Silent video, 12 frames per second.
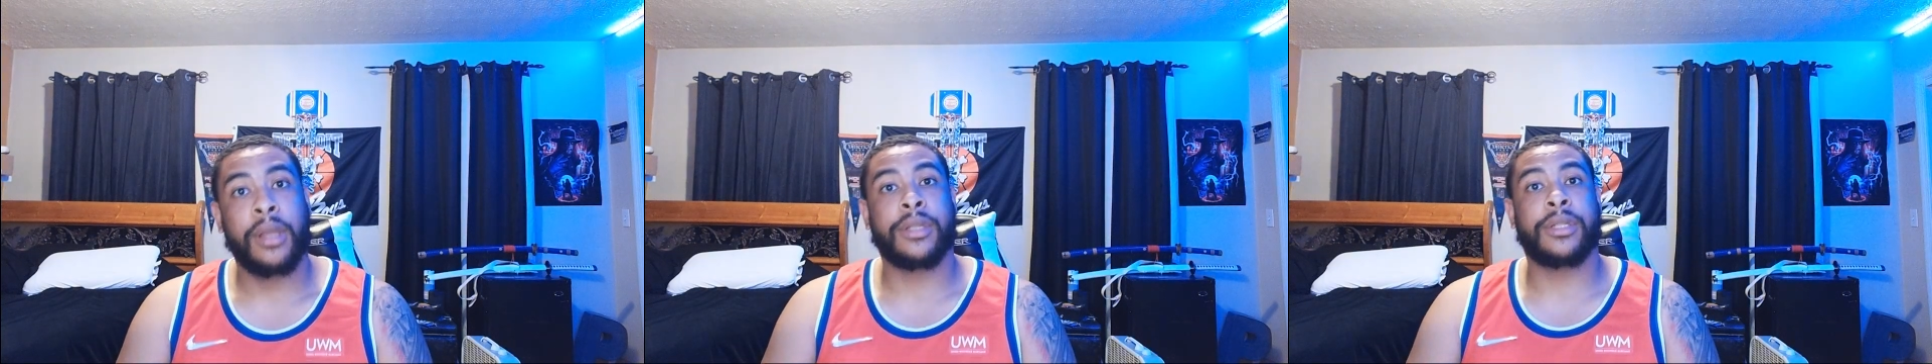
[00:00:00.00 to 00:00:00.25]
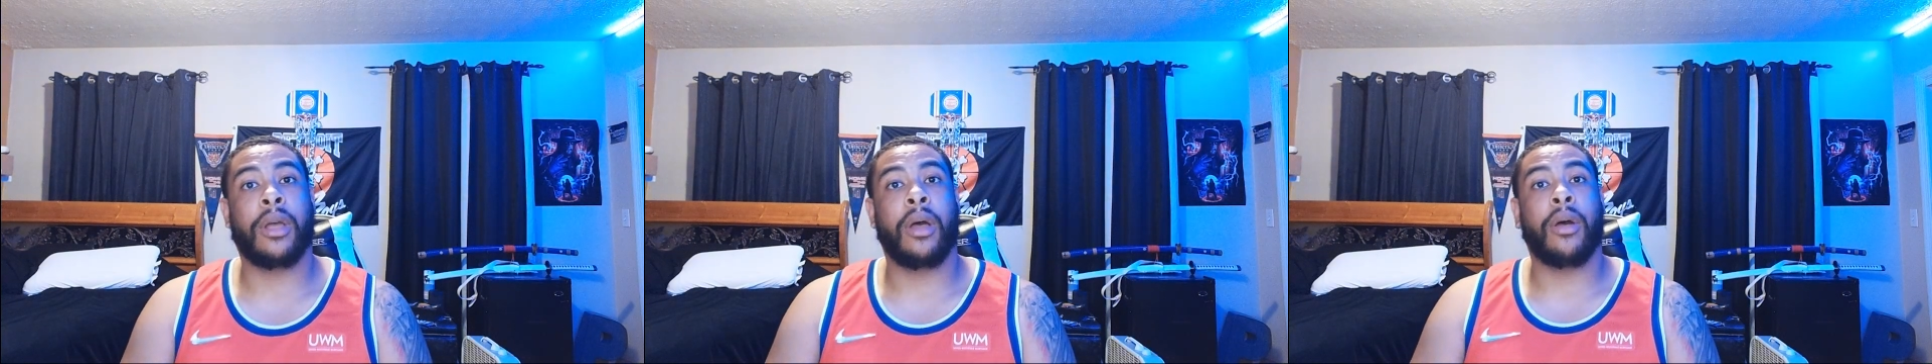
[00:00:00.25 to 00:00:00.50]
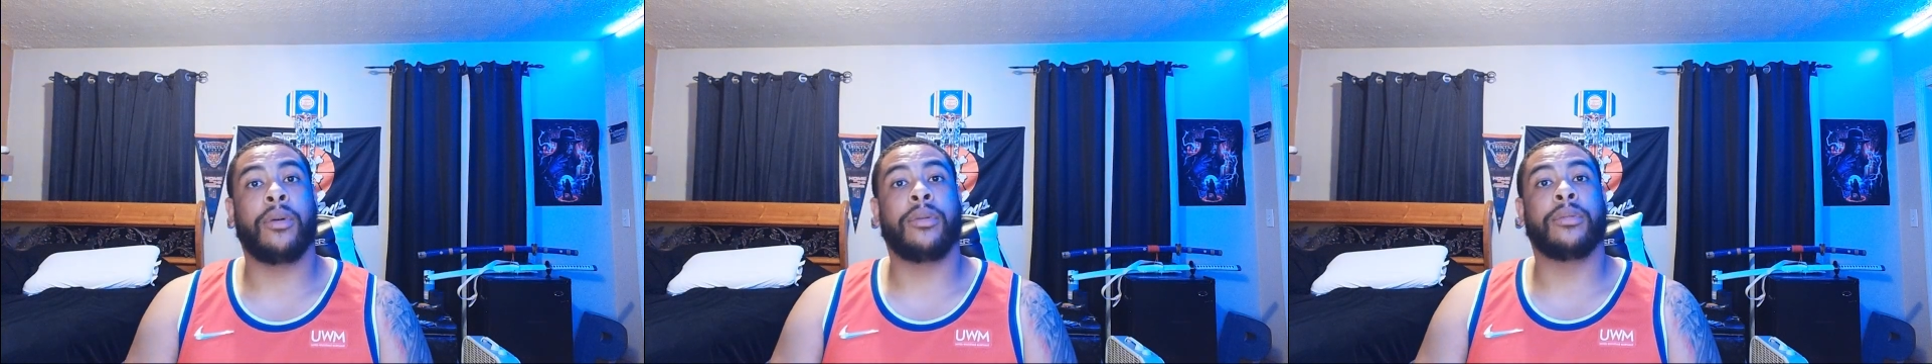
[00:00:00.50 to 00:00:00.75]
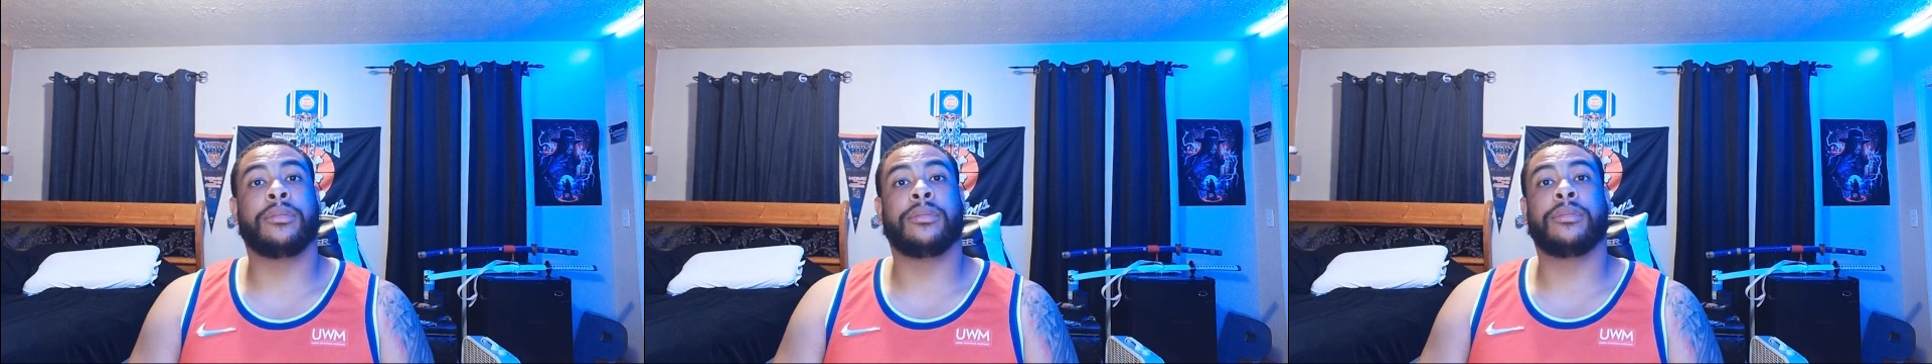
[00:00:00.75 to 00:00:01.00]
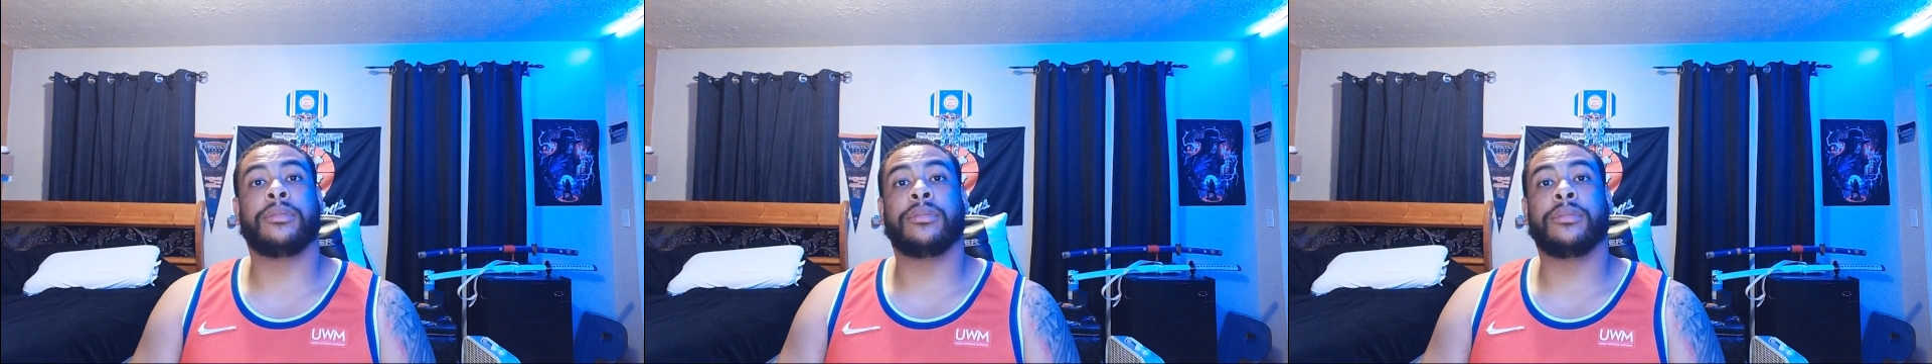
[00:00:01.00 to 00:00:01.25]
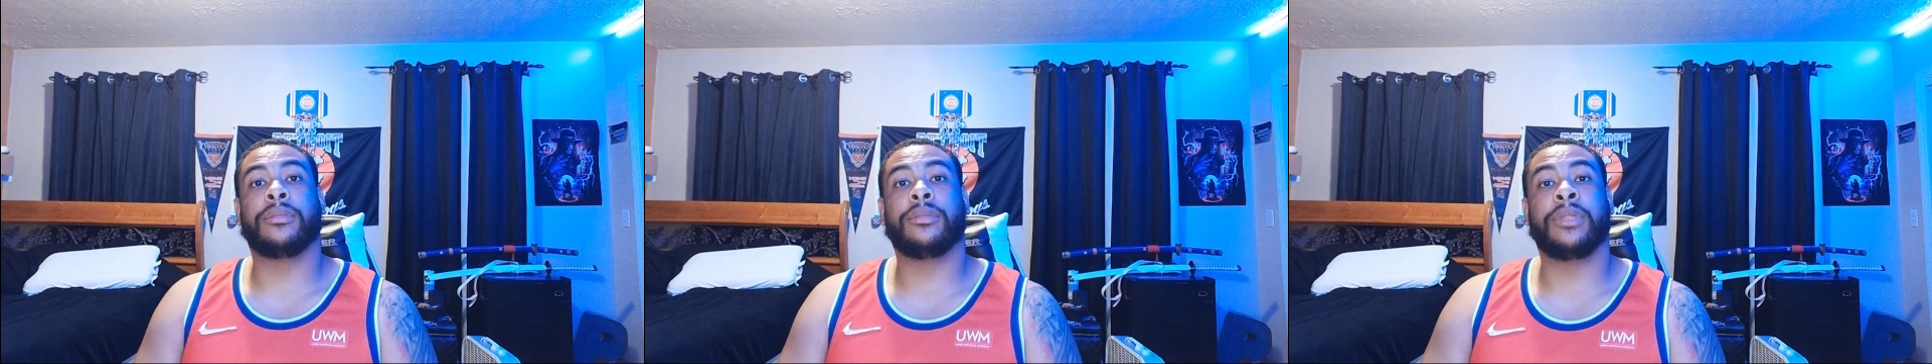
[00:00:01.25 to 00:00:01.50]
So
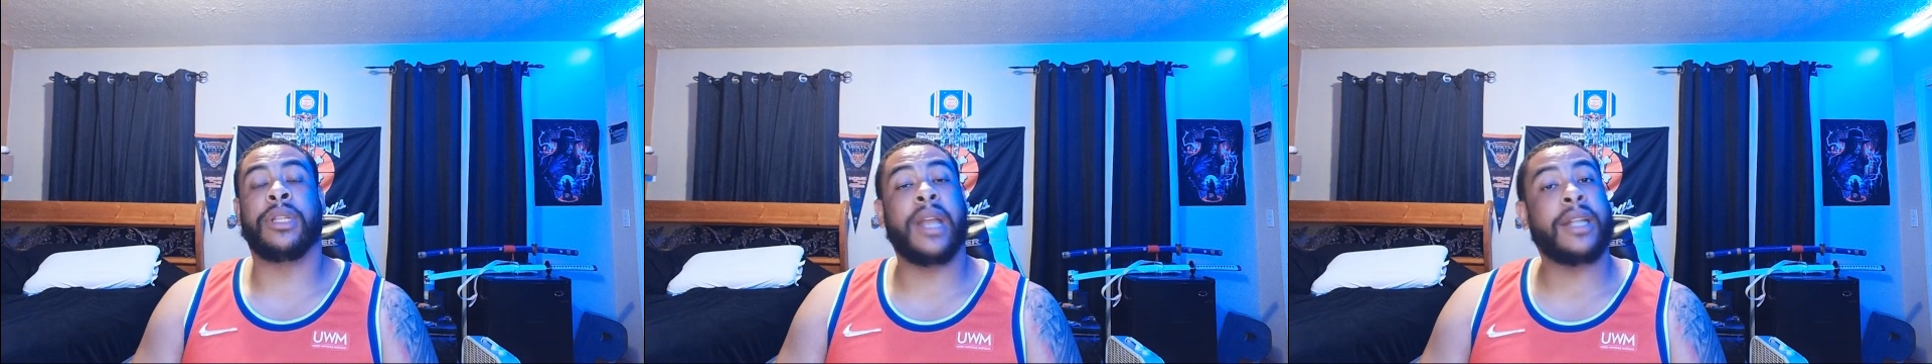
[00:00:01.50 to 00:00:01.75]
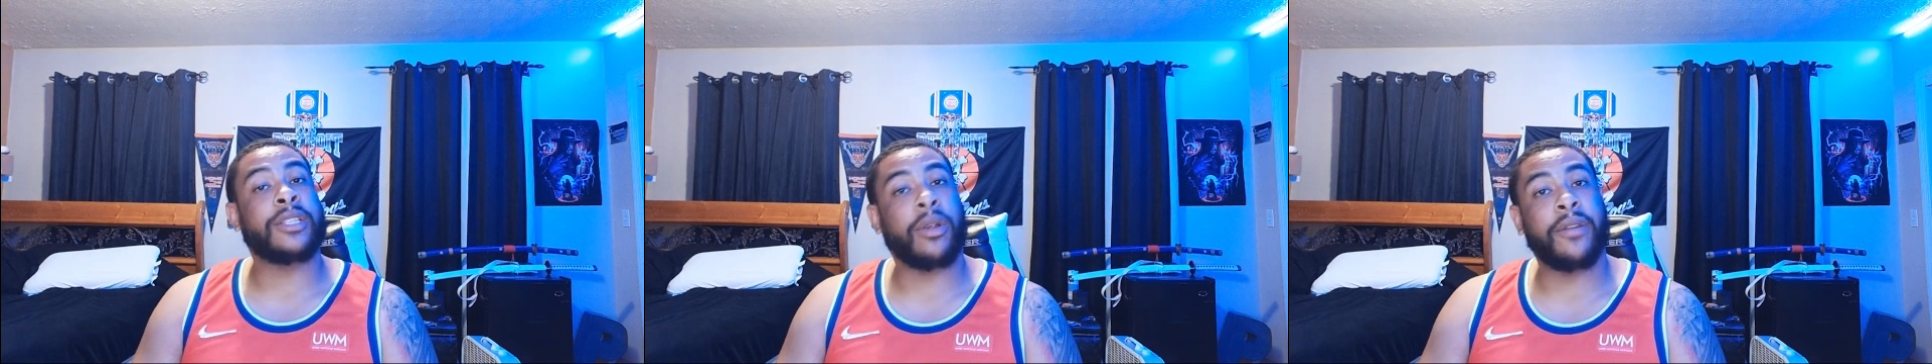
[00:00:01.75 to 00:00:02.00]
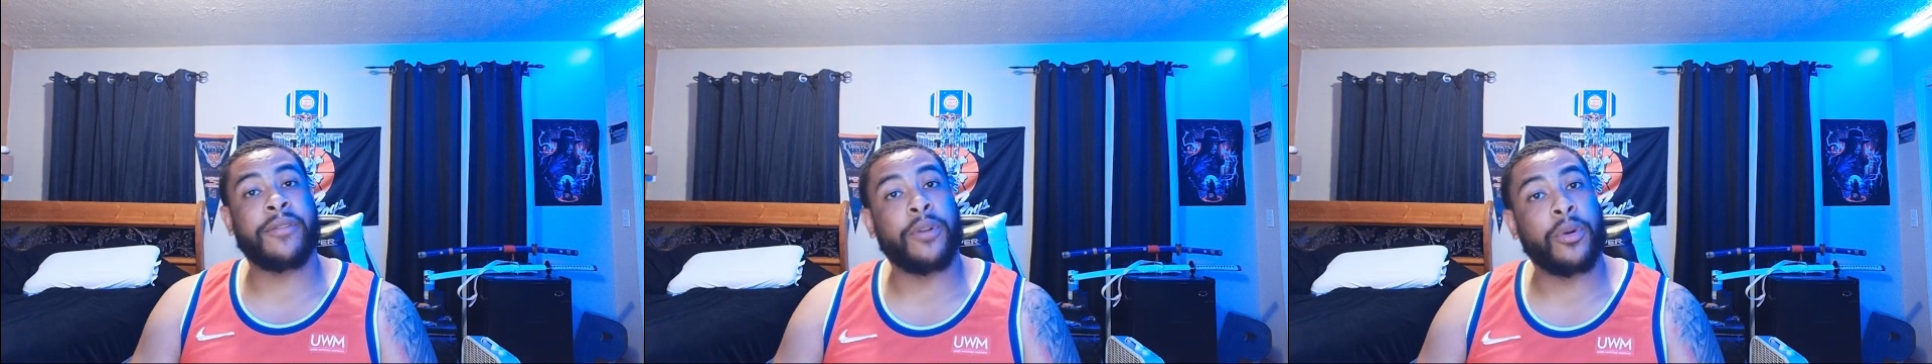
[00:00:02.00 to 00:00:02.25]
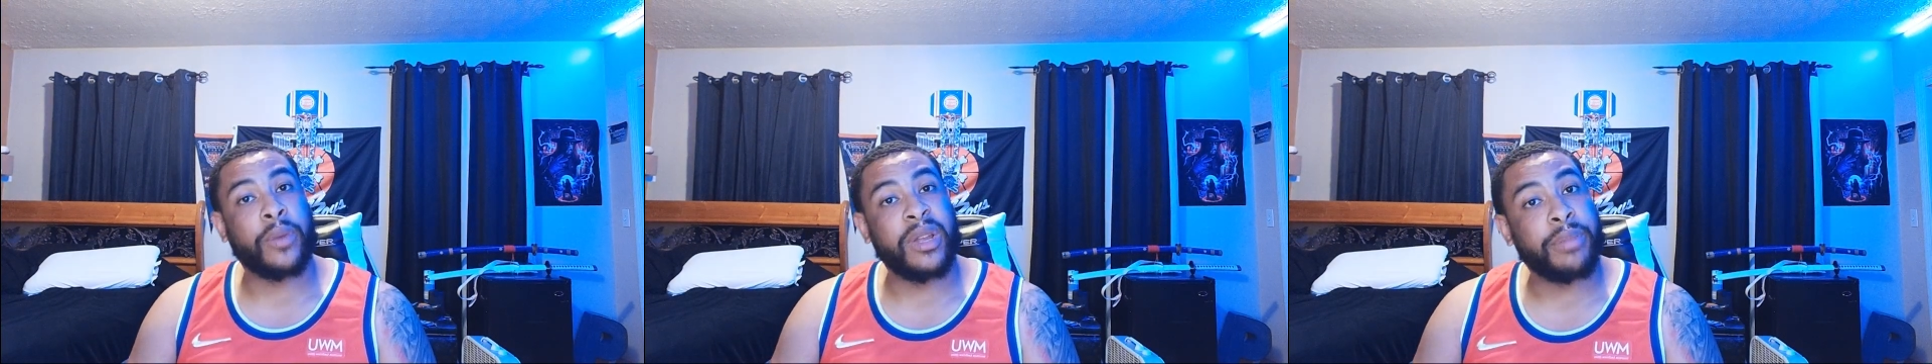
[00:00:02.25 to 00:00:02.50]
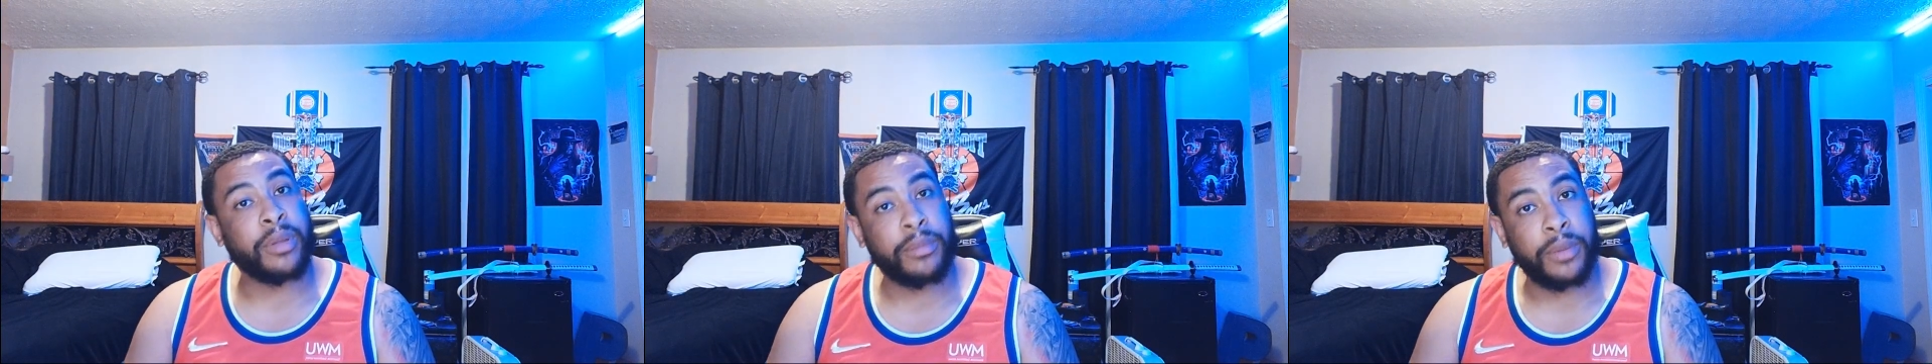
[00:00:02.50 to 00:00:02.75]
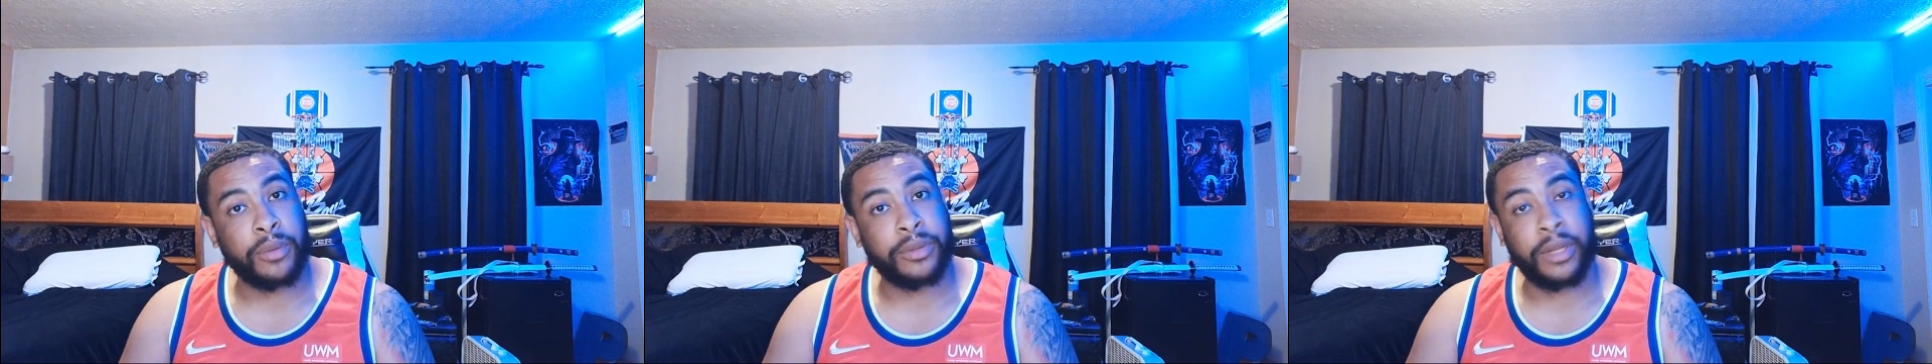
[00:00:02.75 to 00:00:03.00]
the Nets are in full rebuild
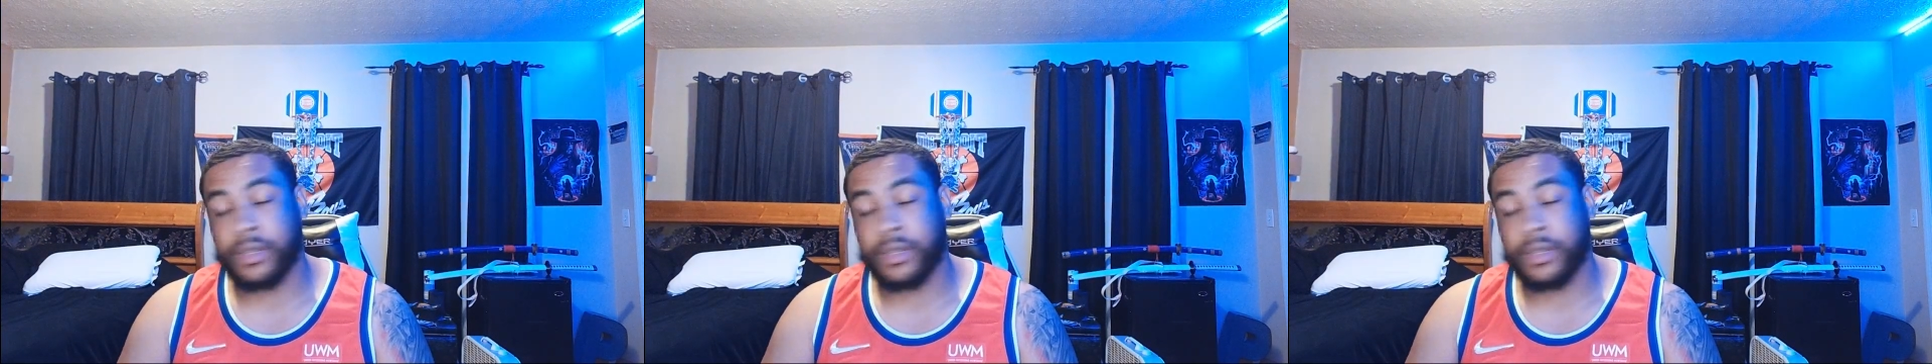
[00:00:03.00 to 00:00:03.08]
mode.